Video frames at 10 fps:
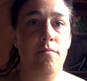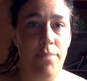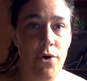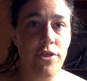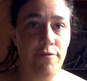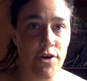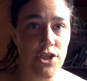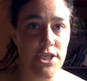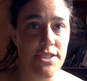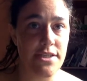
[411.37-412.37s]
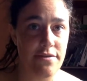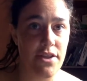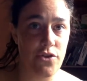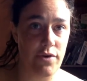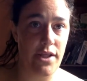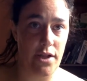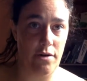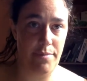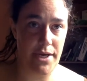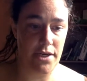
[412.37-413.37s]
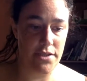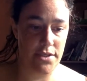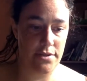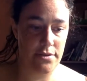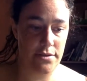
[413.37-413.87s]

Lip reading: both versions of the Three Little Pigs.